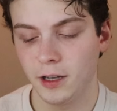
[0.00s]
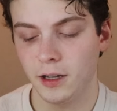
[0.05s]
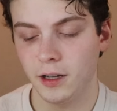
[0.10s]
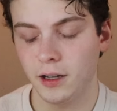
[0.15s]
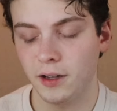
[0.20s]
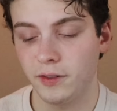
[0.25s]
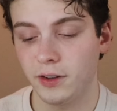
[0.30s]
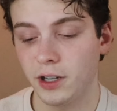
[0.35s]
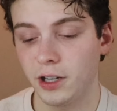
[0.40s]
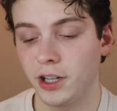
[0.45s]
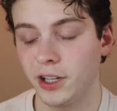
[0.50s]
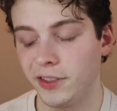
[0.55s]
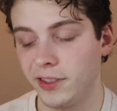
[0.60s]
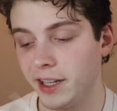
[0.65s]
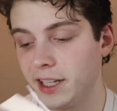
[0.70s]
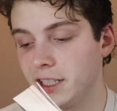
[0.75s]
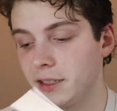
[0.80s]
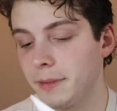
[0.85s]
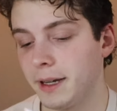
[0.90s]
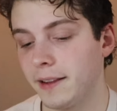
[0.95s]
I've heard good
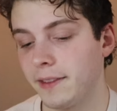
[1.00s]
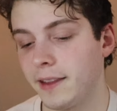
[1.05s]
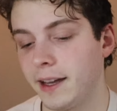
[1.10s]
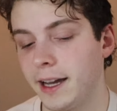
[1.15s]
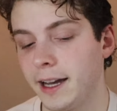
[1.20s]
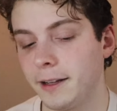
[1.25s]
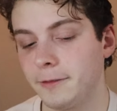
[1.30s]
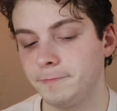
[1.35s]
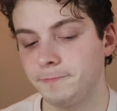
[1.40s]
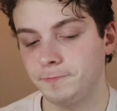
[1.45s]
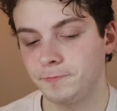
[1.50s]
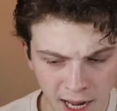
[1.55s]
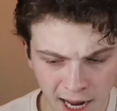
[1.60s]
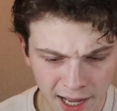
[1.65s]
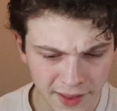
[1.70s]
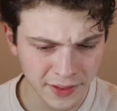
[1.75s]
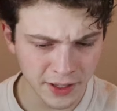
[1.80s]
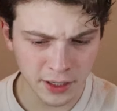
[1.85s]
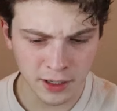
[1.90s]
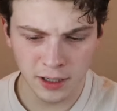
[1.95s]
things about that.
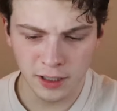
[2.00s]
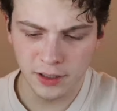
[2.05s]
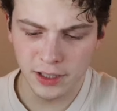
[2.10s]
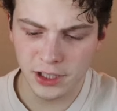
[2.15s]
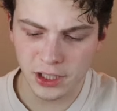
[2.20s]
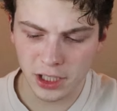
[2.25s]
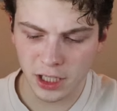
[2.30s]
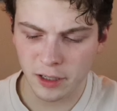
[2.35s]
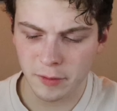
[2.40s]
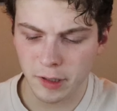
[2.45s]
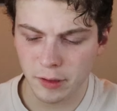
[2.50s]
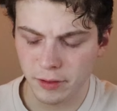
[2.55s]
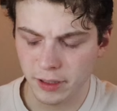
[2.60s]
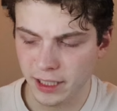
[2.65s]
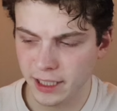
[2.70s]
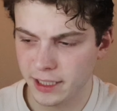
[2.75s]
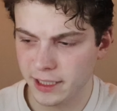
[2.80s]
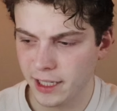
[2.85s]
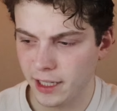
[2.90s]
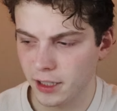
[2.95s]
I think all of these are going to be
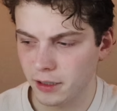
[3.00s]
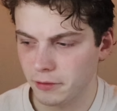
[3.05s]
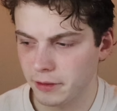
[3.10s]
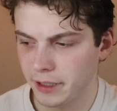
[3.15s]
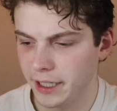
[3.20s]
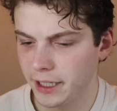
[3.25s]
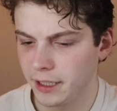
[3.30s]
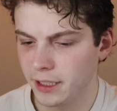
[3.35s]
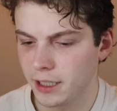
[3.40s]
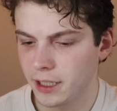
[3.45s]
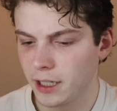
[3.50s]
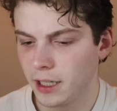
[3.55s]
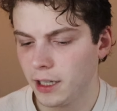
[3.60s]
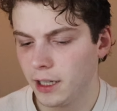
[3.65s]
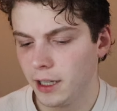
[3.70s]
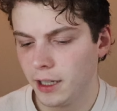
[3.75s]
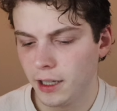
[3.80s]
really stellar reads.